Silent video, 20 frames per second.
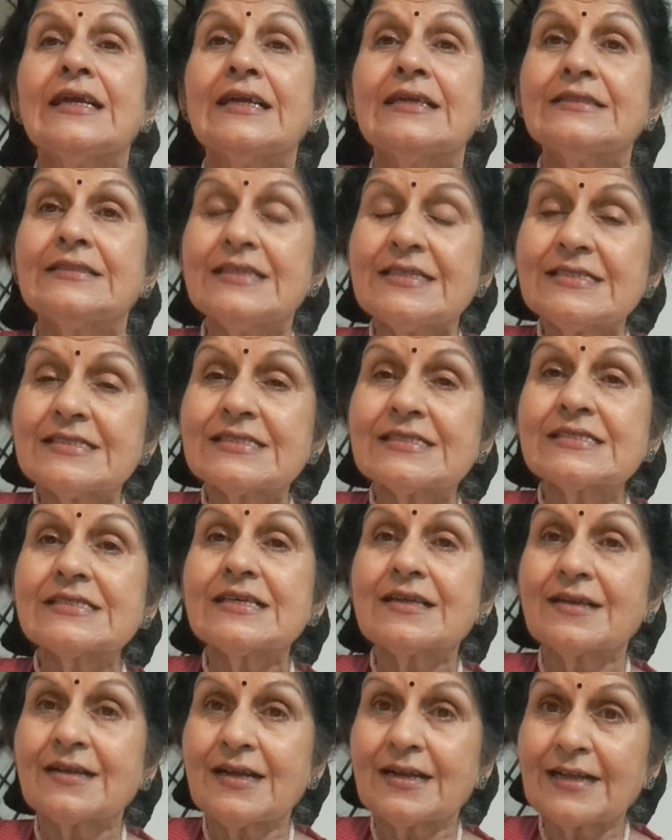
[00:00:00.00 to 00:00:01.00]
this
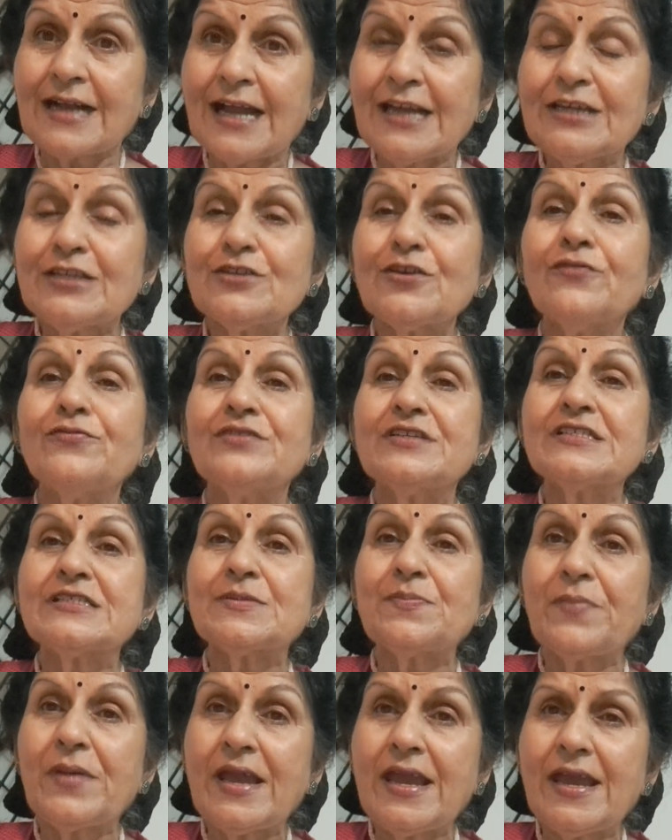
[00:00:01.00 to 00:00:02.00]
kind of
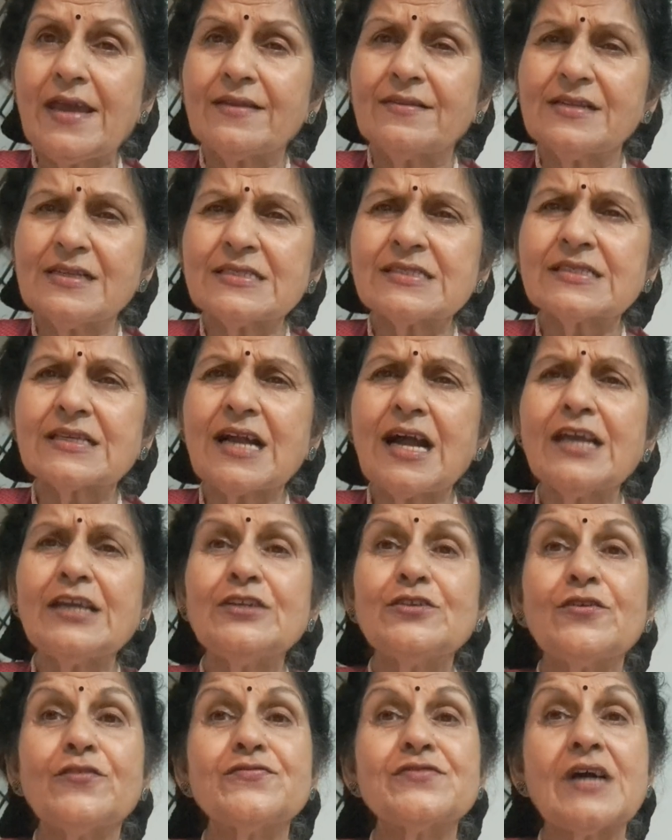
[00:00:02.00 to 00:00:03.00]
despair, this
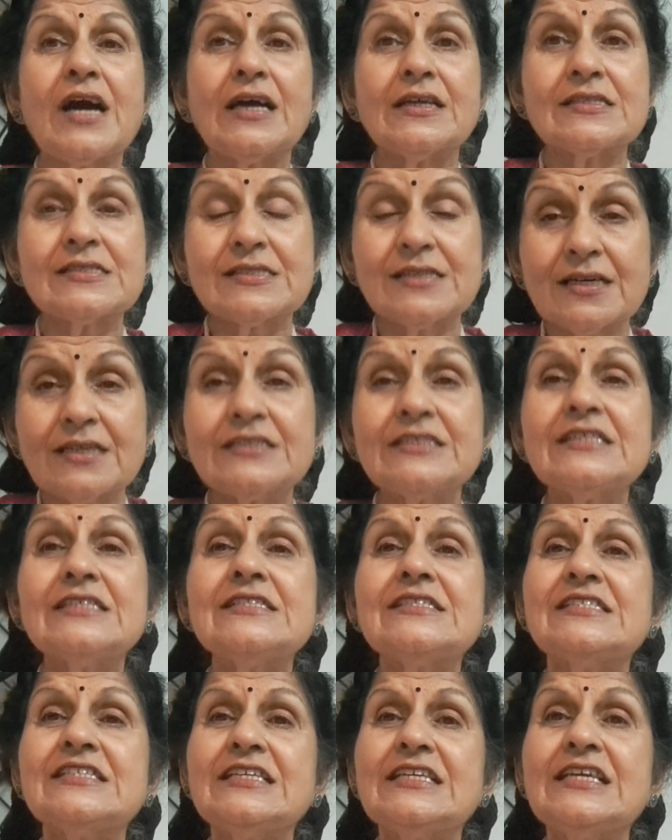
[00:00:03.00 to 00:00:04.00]
kind of
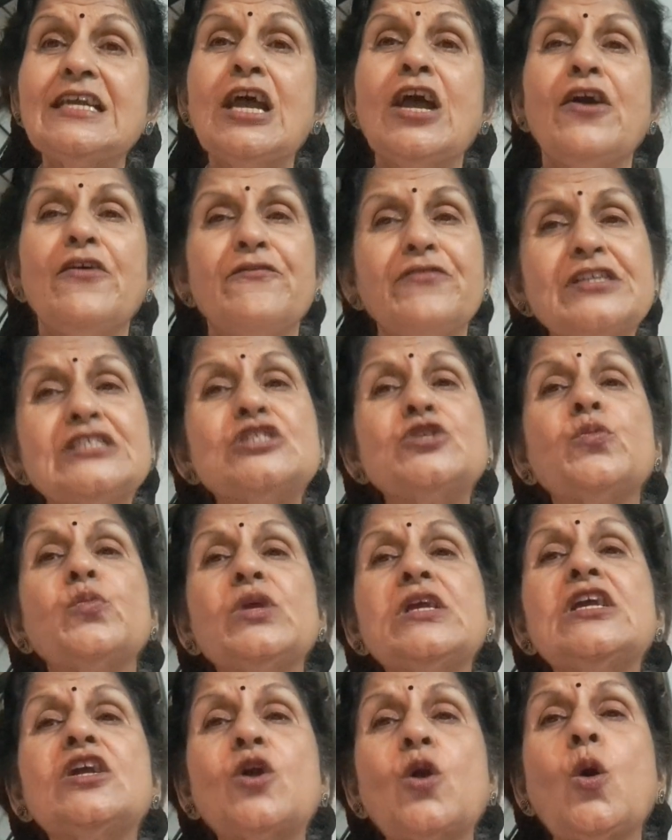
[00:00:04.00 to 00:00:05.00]
certainty which
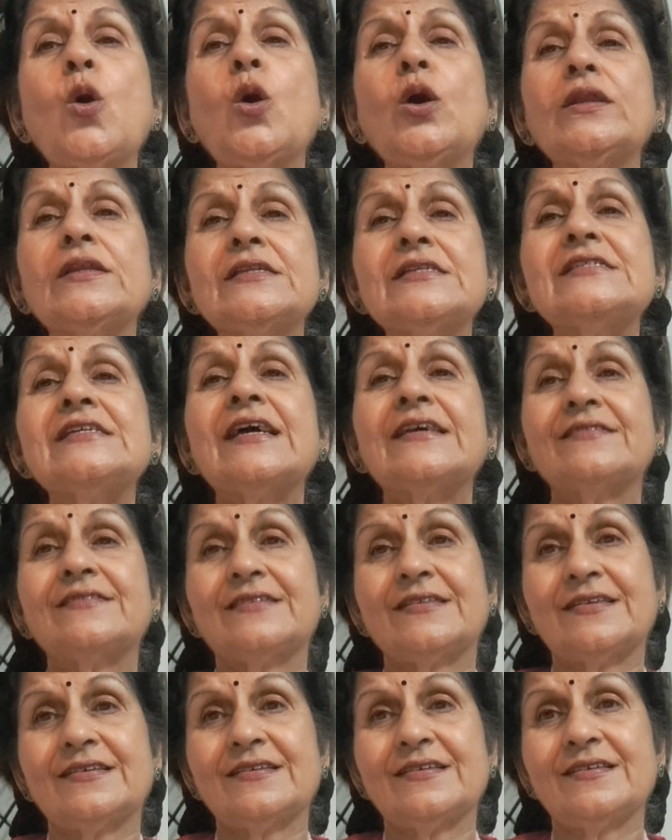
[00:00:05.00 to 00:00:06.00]
we call
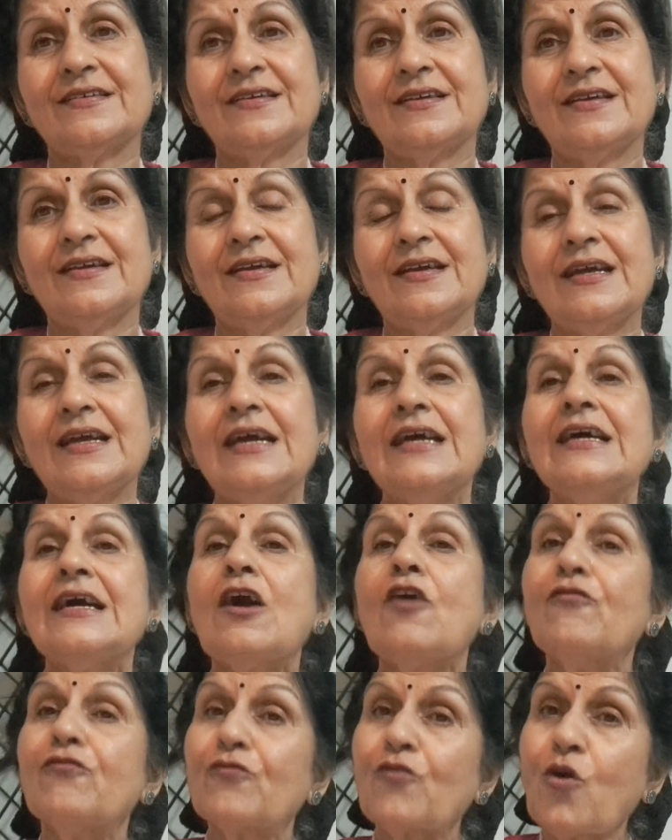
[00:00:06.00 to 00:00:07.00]
death.
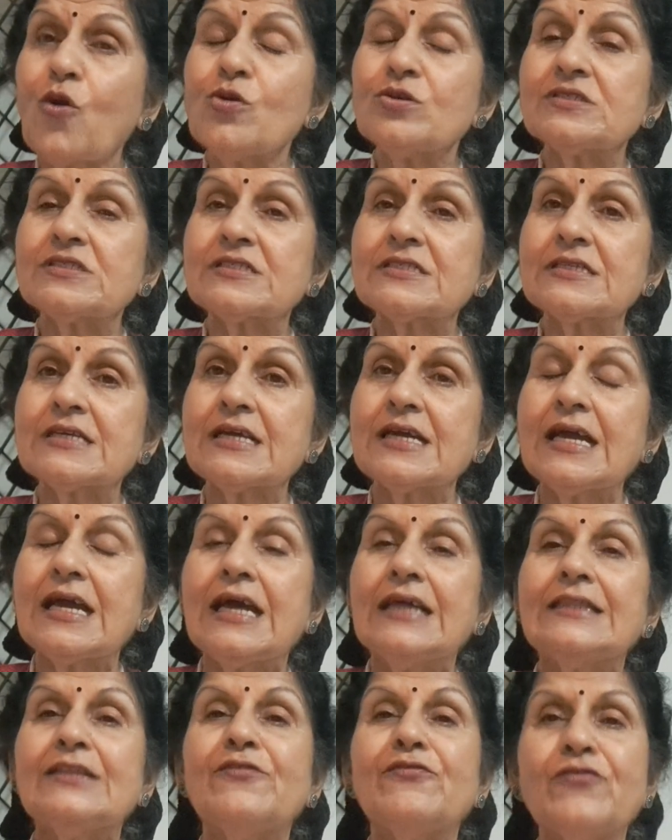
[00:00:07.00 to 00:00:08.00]
Of course,
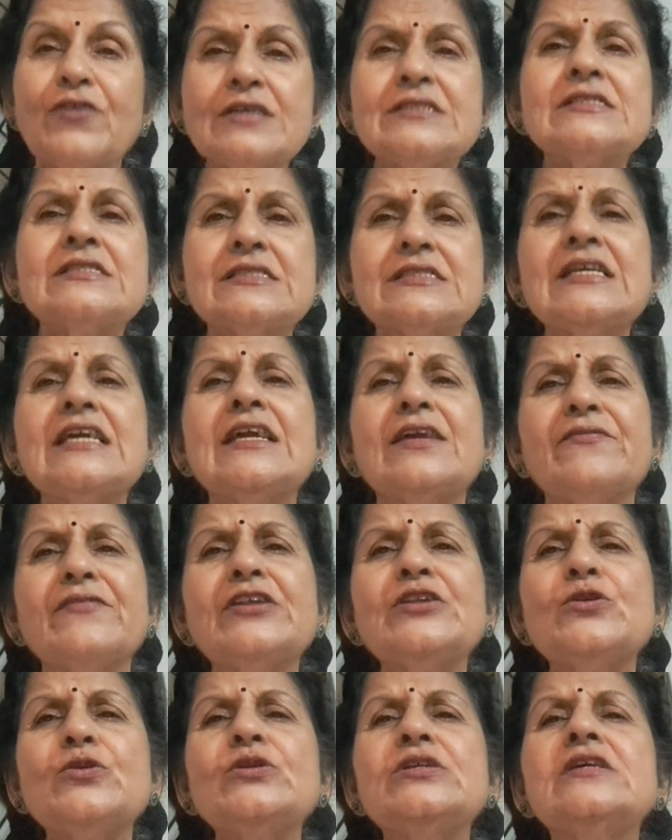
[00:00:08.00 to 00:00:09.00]
the first thing
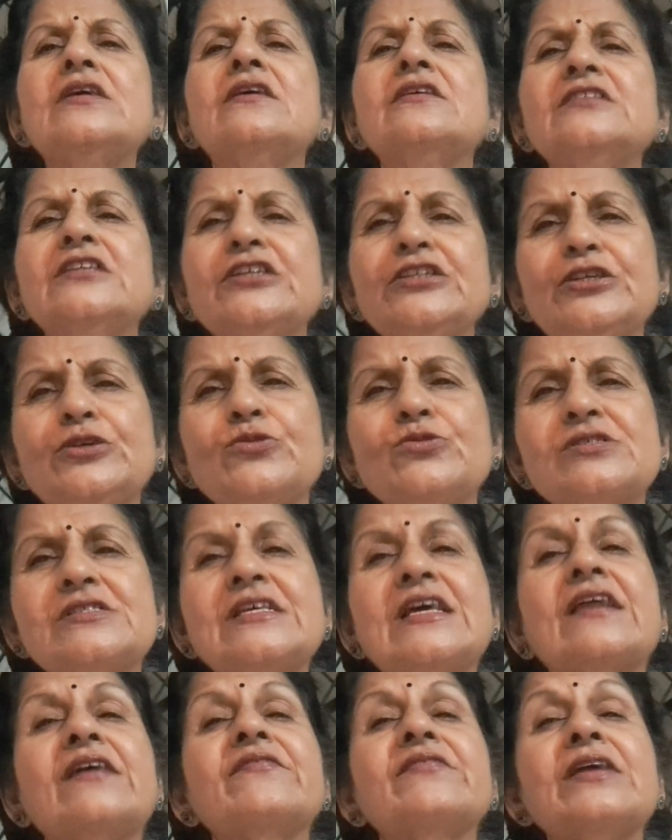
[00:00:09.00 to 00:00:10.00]
when you hear the news,
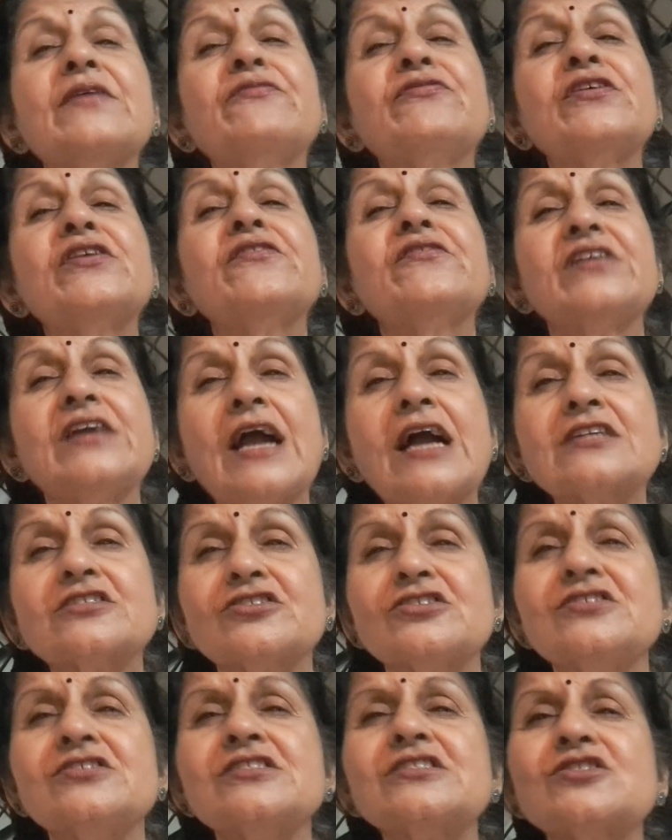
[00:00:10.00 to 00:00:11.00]
there are different
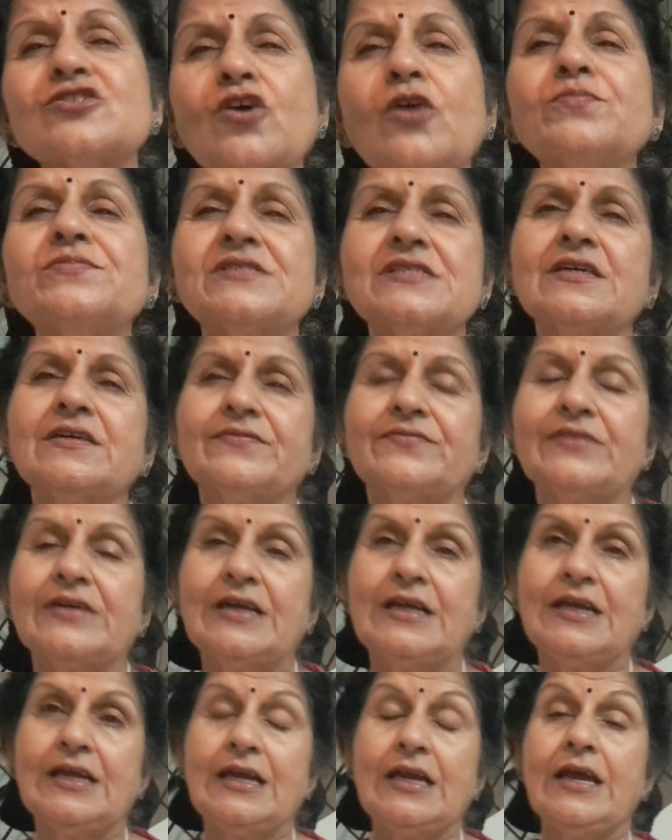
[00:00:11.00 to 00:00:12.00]
reactions. Just observe.
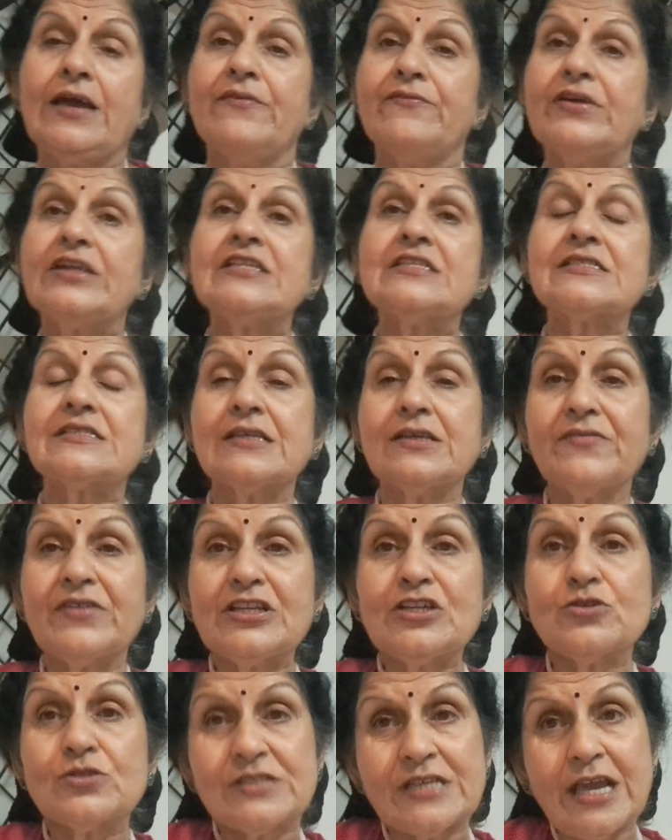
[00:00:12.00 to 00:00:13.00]

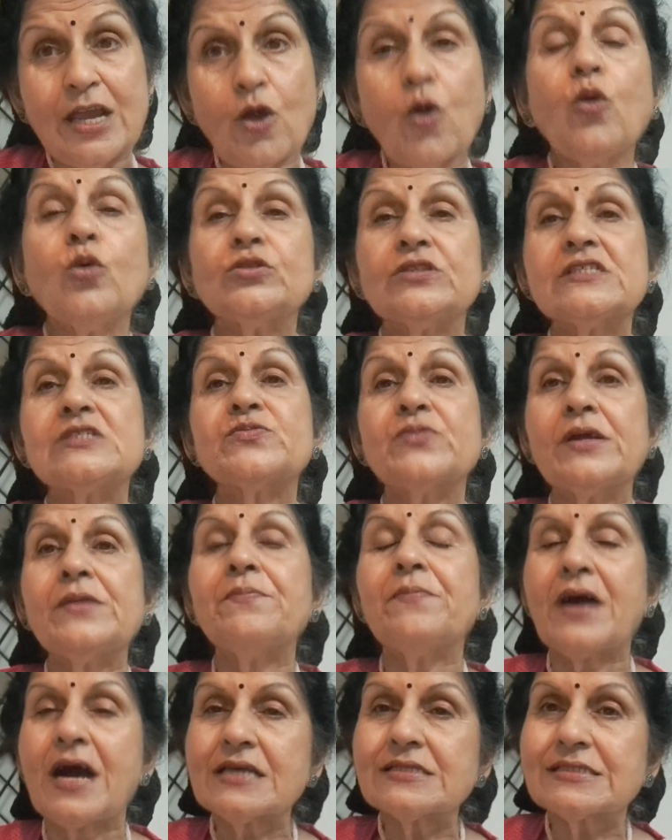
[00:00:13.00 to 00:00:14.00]
When you say, oh, this
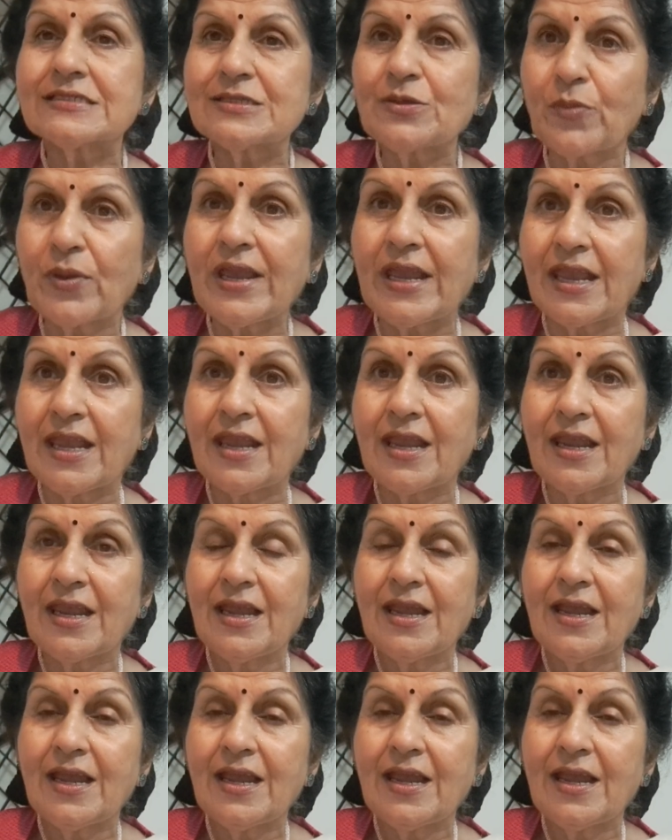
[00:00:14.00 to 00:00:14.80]
one passed away,